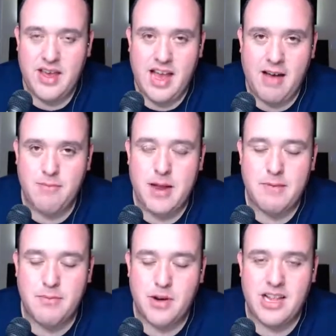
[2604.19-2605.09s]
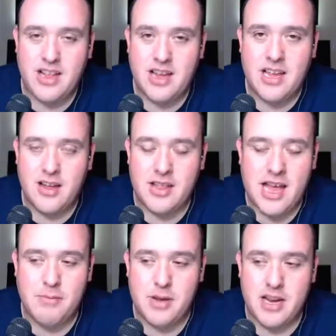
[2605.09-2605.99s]
I've been pretty lucky on
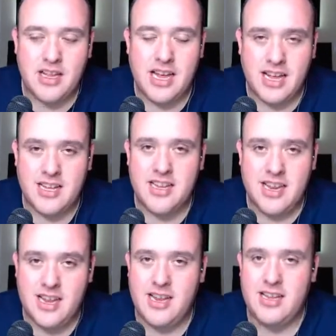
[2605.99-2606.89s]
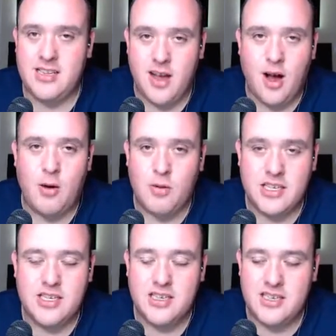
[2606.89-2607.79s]
that, but it it is
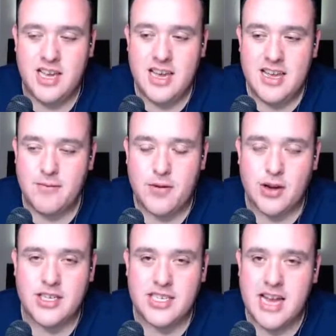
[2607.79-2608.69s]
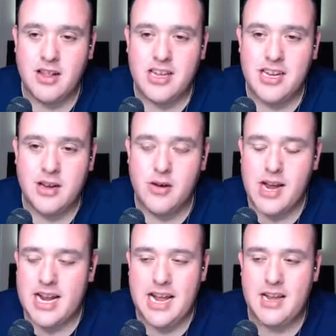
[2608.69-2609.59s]
always if you're selling, you're
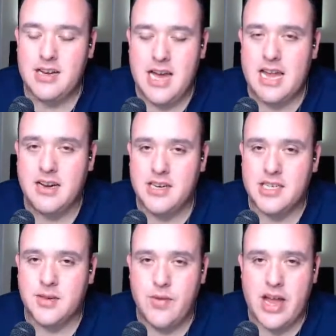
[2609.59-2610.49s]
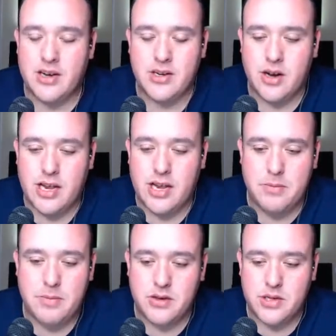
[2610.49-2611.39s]
at, at at a disadvantage on
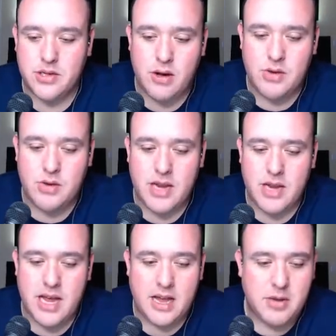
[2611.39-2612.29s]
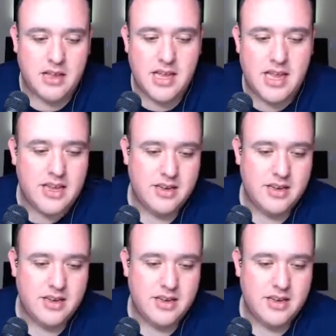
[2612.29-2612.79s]
eBay. There's no doubt about that.